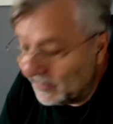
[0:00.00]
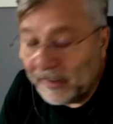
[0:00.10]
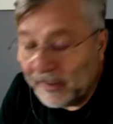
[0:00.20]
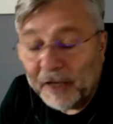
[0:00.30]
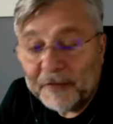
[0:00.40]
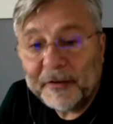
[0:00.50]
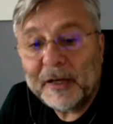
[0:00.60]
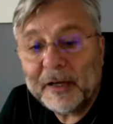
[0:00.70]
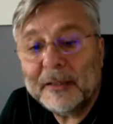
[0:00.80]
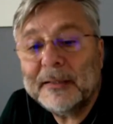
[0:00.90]

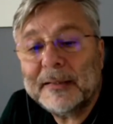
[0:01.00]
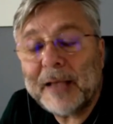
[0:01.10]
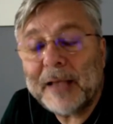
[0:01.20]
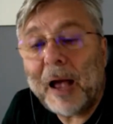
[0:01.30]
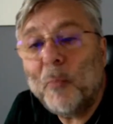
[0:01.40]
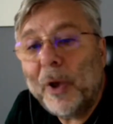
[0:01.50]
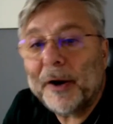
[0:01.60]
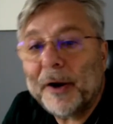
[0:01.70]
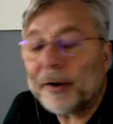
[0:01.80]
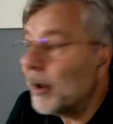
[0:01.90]
server
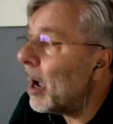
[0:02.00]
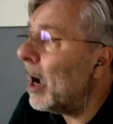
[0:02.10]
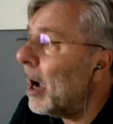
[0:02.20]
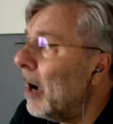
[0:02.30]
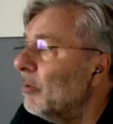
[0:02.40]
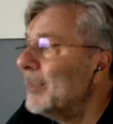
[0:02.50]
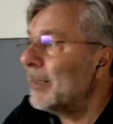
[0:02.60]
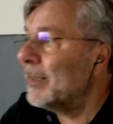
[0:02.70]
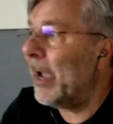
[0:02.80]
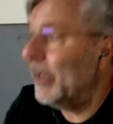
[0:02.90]
somewhere
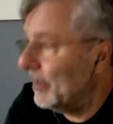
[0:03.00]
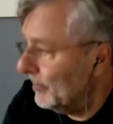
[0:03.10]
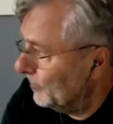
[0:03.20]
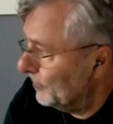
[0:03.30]
outside